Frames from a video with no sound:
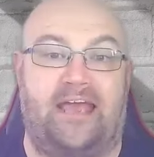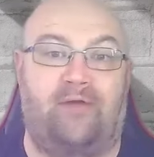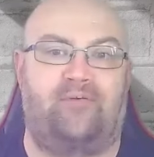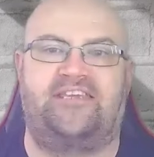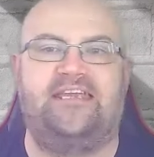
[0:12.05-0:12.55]

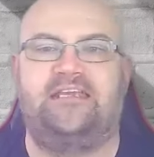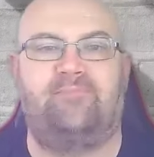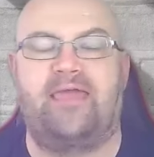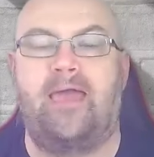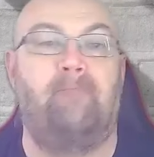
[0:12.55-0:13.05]
guaranteed to
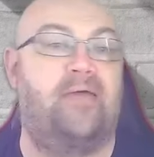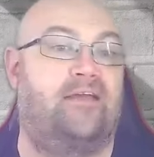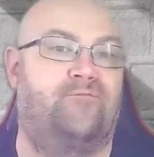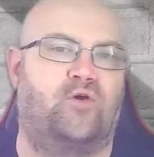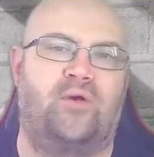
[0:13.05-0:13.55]
be
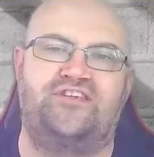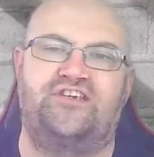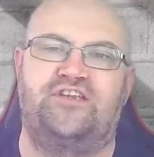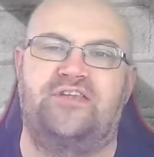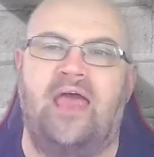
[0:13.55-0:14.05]
picked for
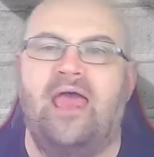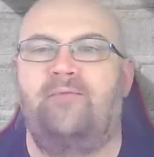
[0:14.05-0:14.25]
questions.